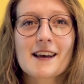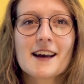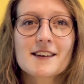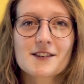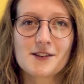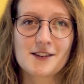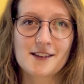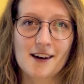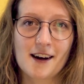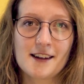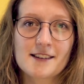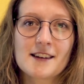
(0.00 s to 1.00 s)
takes those
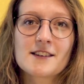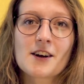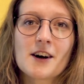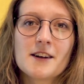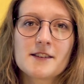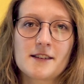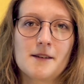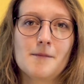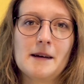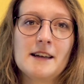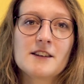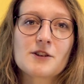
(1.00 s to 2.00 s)
designs and turns
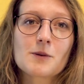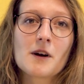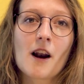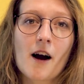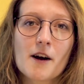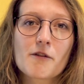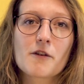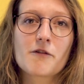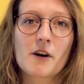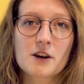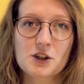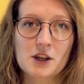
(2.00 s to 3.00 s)
them into a live,
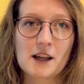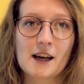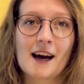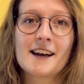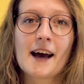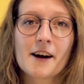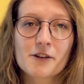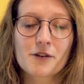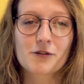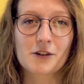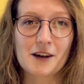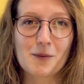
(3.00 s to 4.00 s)
functioning and
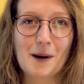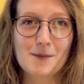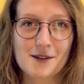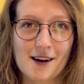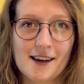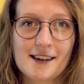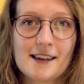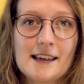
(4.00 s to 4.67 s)
error-free website.